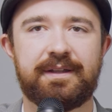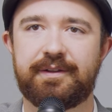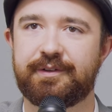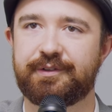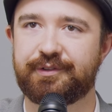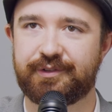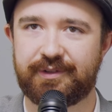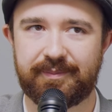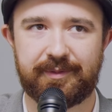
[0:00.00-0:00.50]

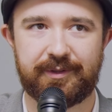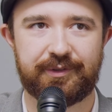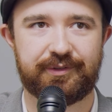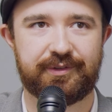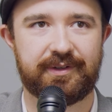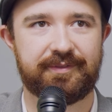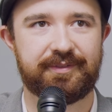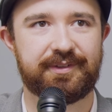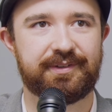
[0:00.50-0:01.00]
There's similar
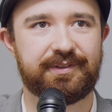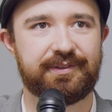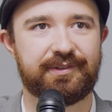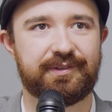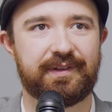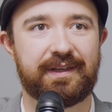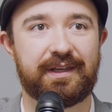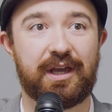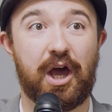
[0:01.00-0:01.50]

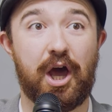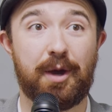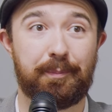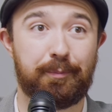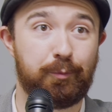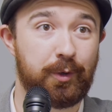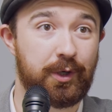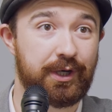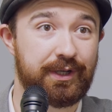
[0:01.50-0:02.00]
services like
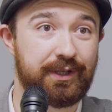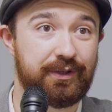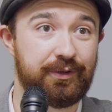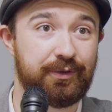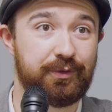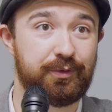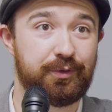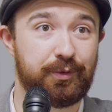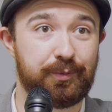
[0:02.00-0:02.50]
Upwork,
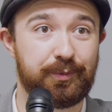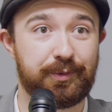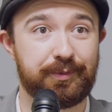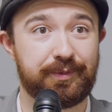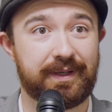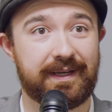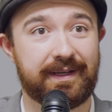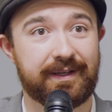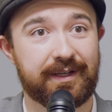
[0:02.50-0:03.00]

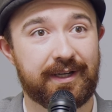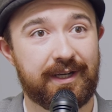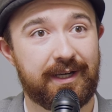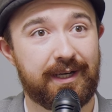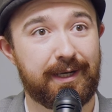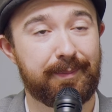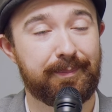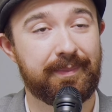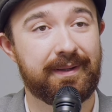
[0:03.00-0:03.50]

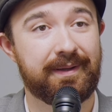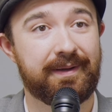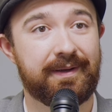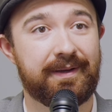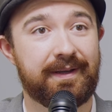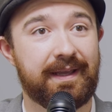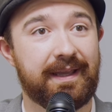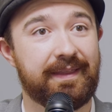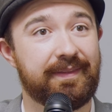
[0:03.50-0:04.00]
Guru.com,
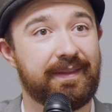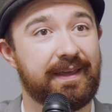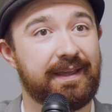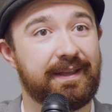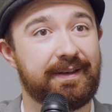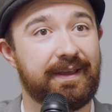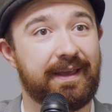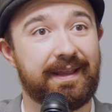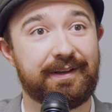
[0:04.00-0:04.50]
and
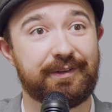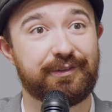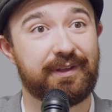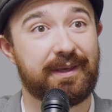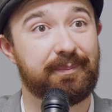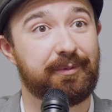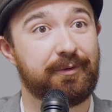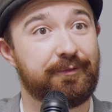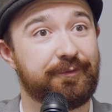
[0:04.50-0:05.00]
then an
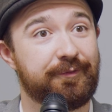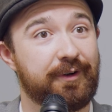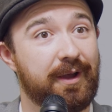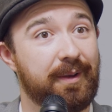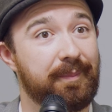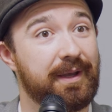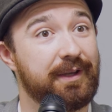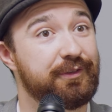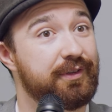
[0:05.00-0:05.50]
example
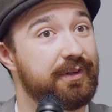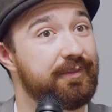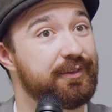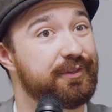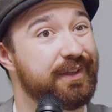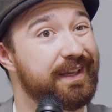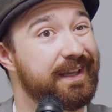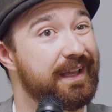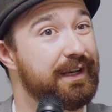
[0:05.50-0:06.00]
from a
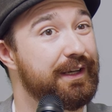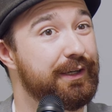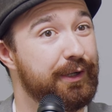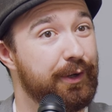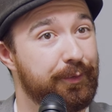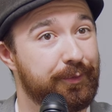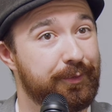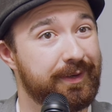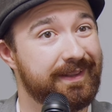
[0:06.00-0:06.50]
service like
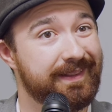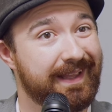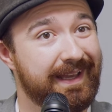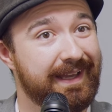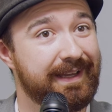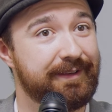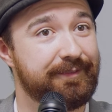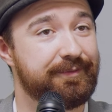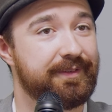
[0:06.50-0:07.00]

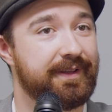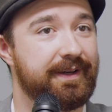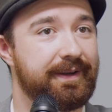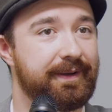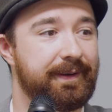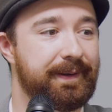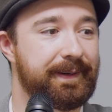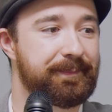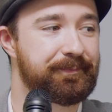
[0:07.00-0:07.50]

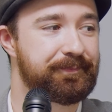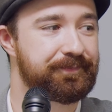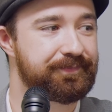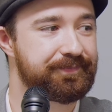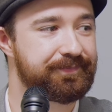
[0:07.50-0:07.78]
NotaryLive.com.